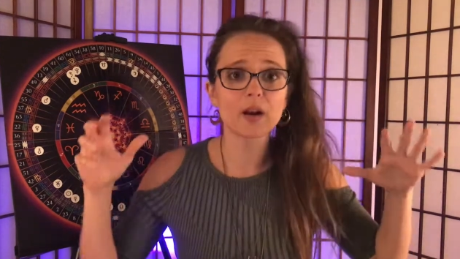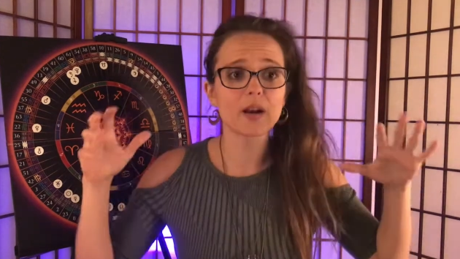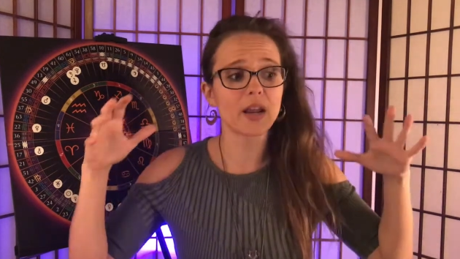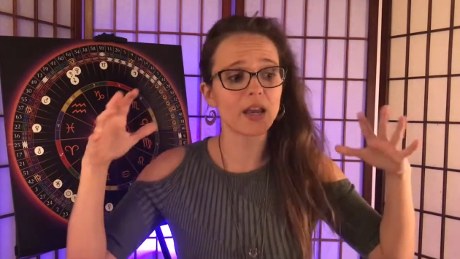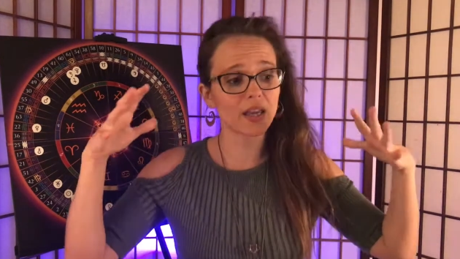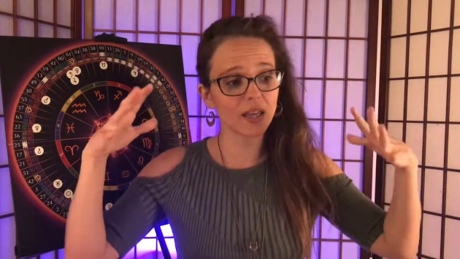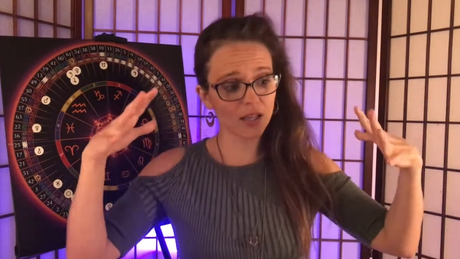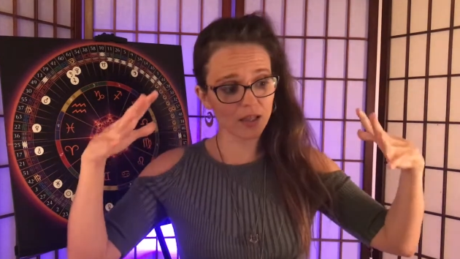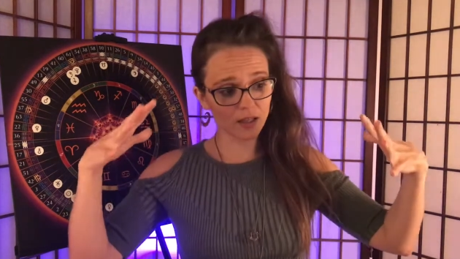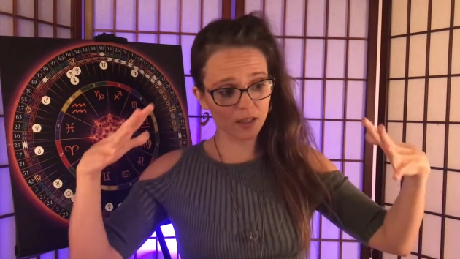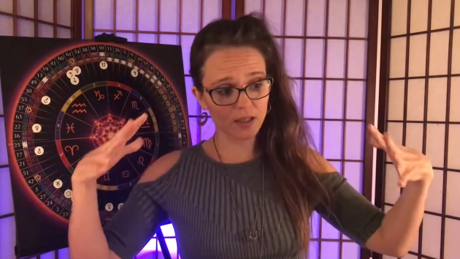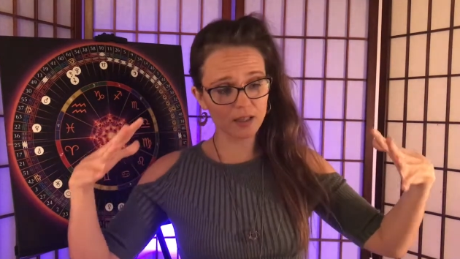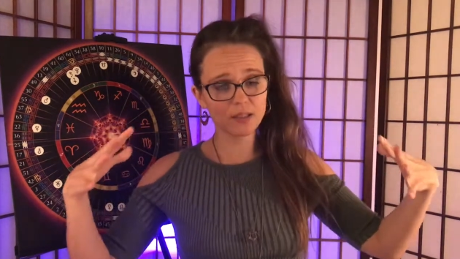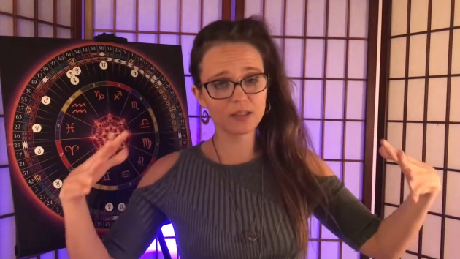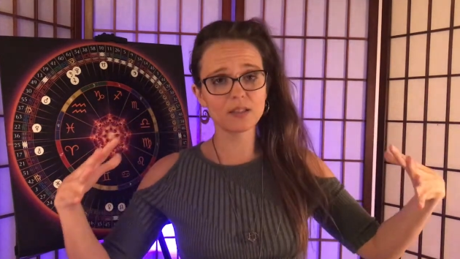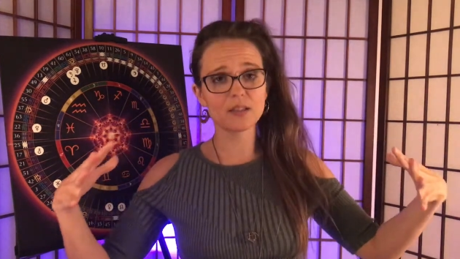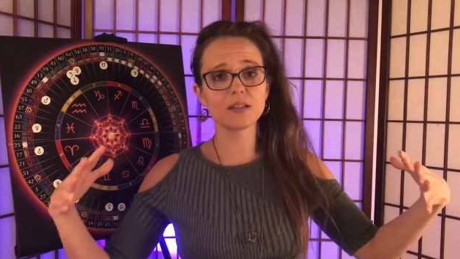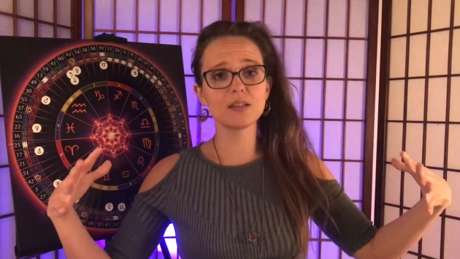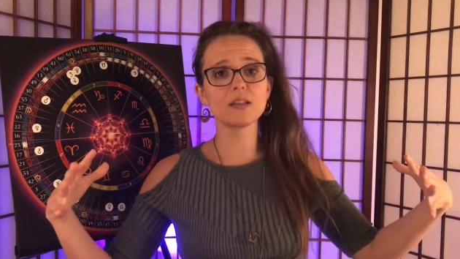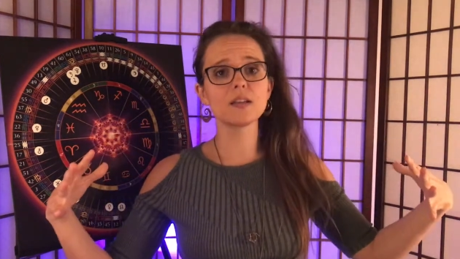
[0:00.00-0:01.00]
and I can
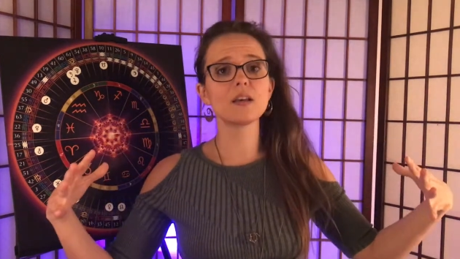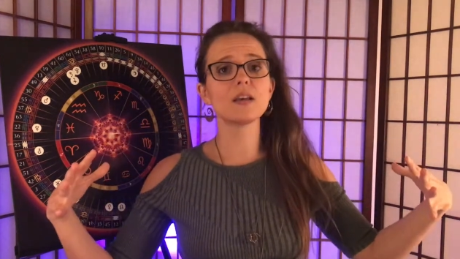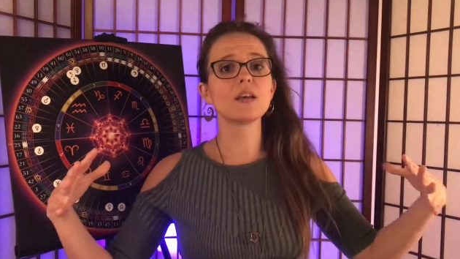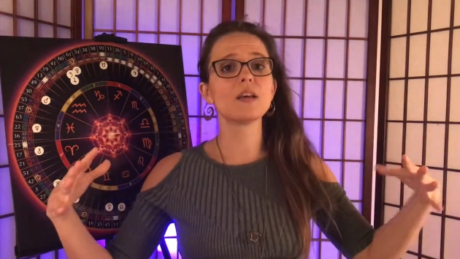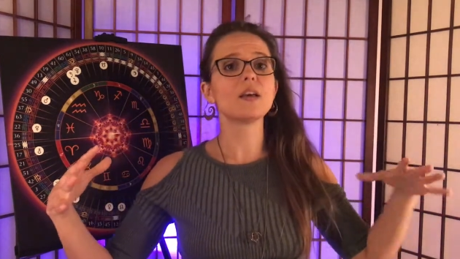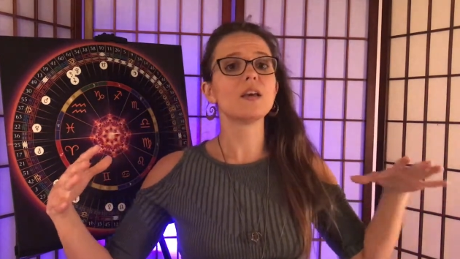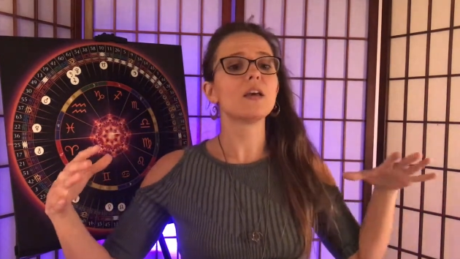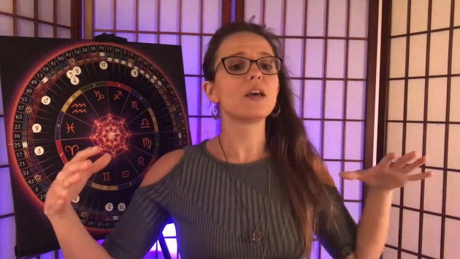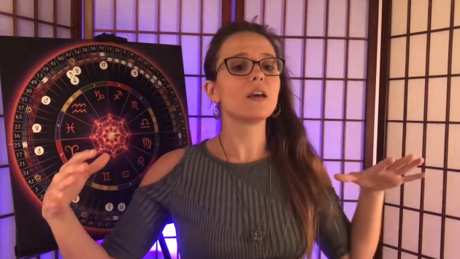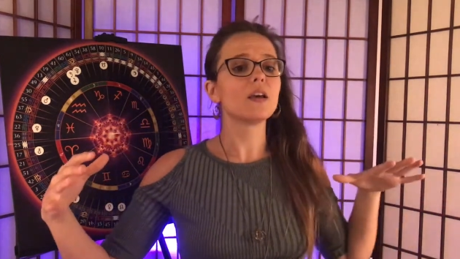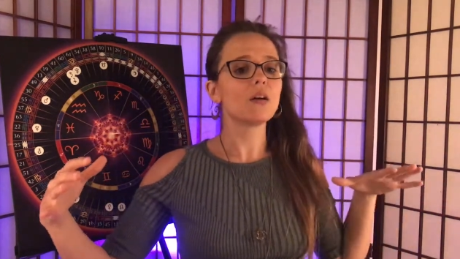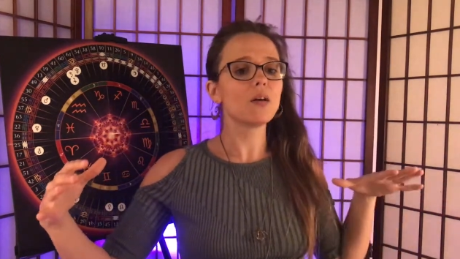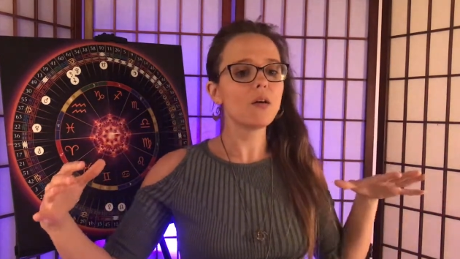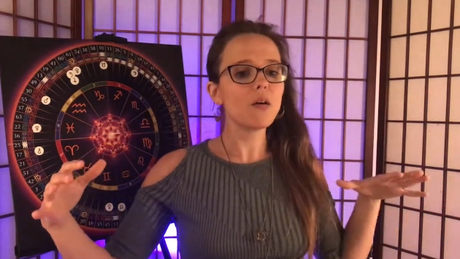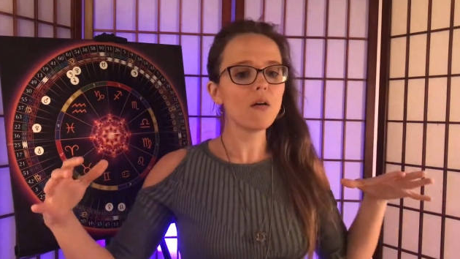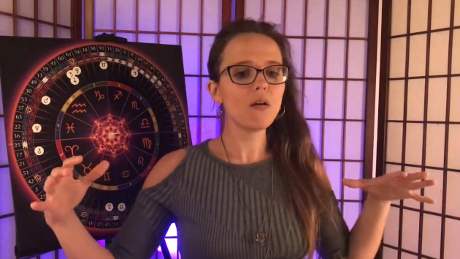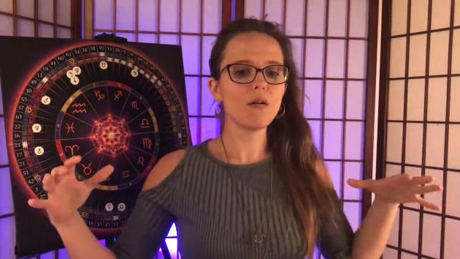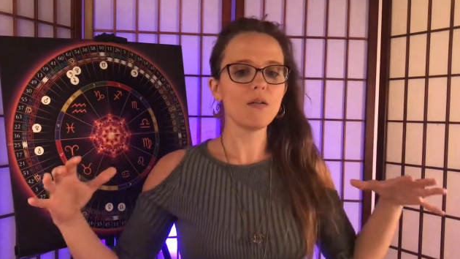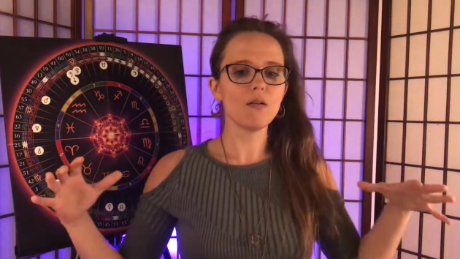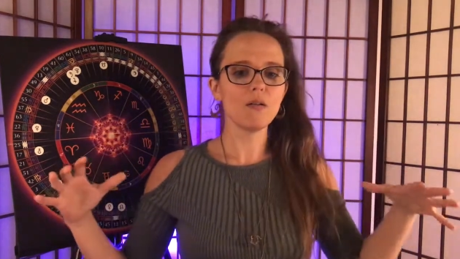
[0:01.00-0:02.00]
listen.
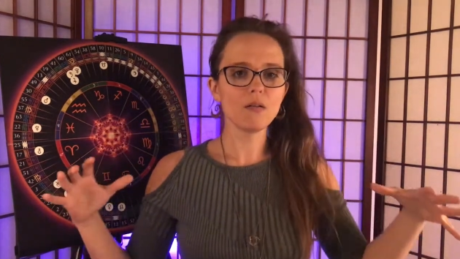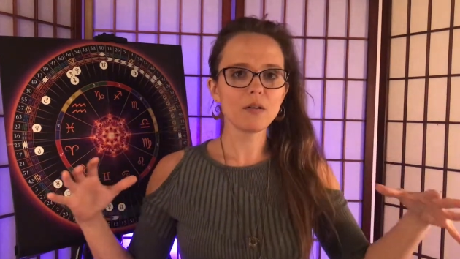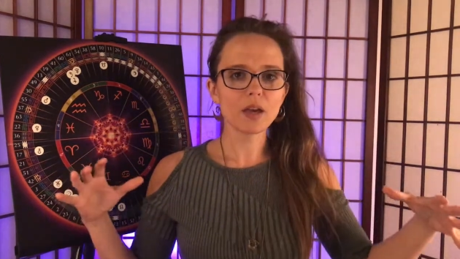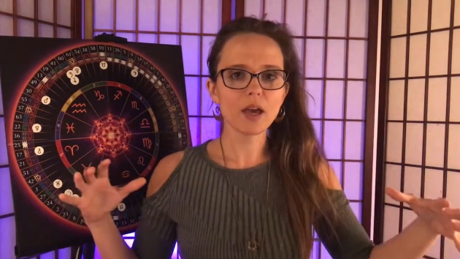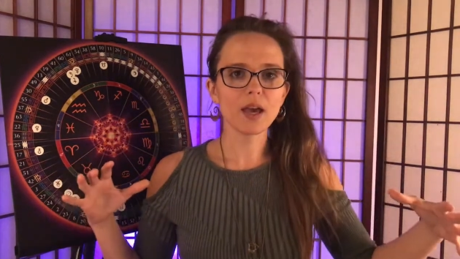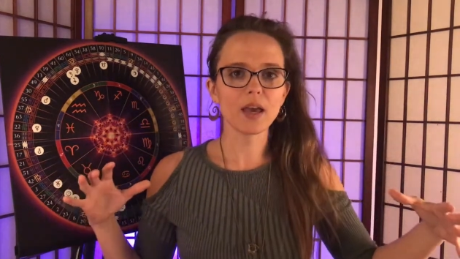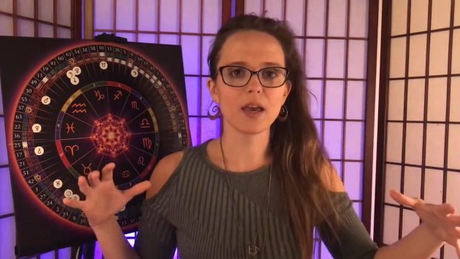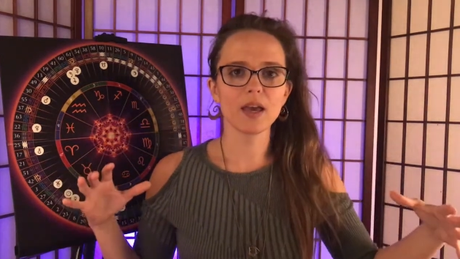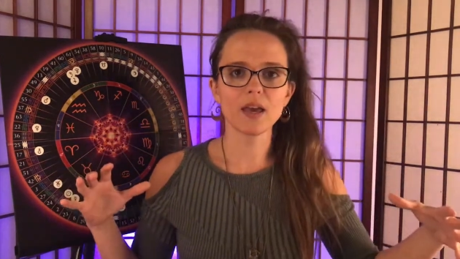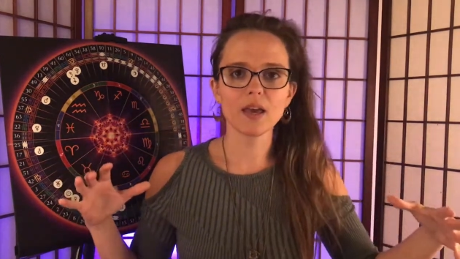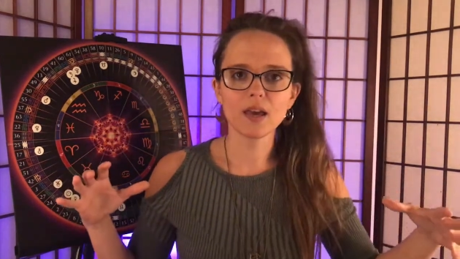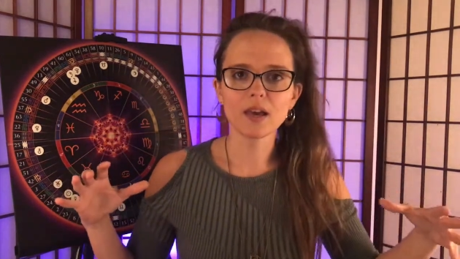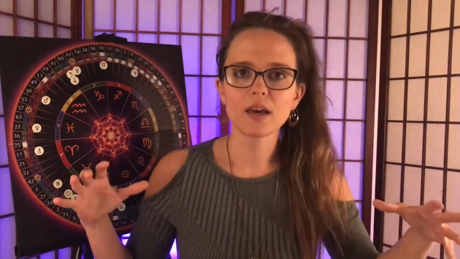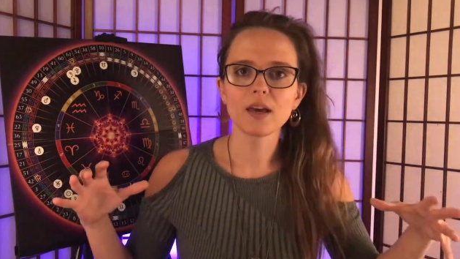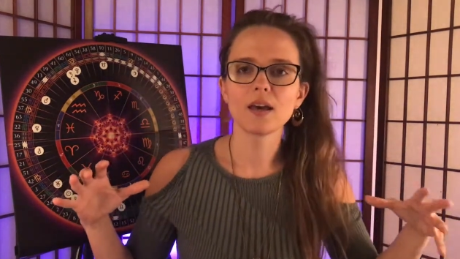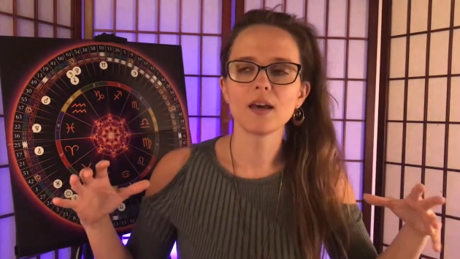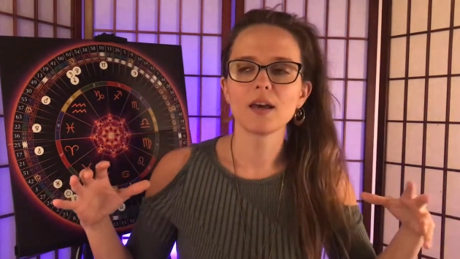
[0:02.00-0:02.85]
Oh, okay.